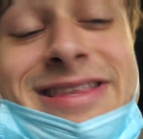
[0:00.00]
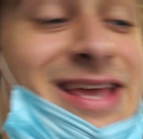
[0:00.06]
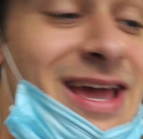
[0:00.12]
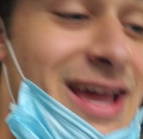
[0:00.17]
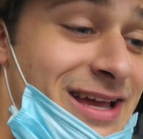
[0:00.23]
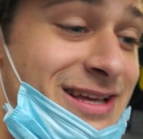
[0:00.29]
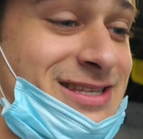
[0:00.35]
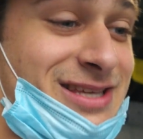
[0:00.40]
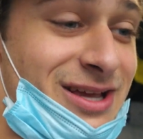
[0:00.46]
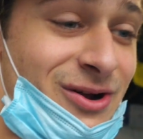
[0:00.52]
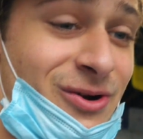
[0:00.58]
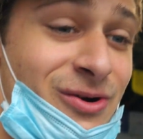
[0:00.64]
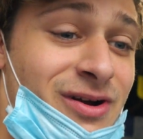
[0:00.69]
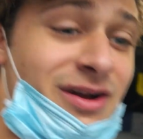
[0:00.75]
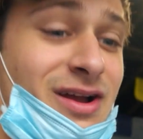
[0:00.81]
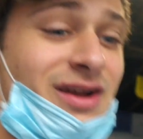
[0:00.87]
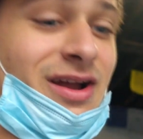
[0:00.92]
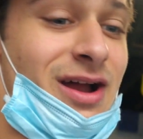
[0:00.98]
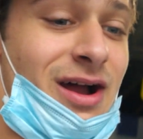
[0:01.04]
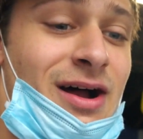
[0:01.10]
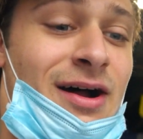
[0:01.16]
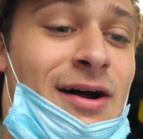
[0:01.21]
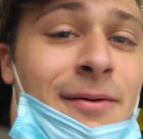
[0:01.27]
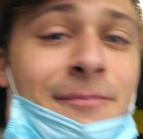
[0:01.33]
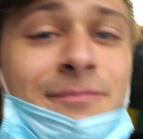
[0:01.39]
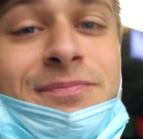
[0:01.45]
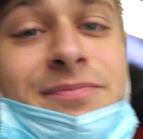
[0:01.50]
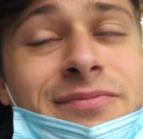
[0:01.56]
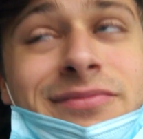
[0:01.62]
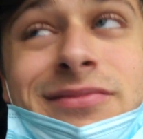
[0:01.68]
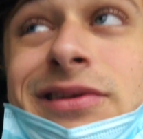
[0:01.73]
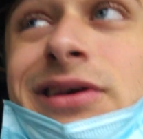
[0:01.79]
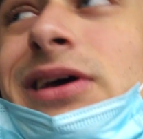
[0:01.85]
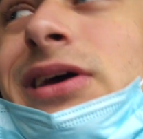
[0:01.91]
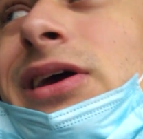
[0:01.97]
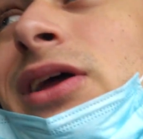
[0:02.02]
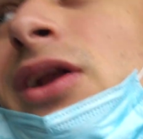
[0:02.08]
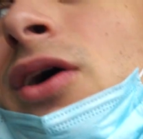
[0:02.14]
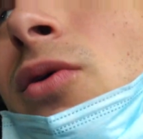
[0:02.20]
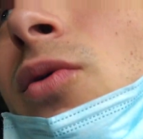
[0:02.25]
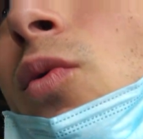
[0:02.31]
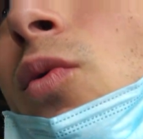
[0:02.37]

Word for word: that day. So um, you know,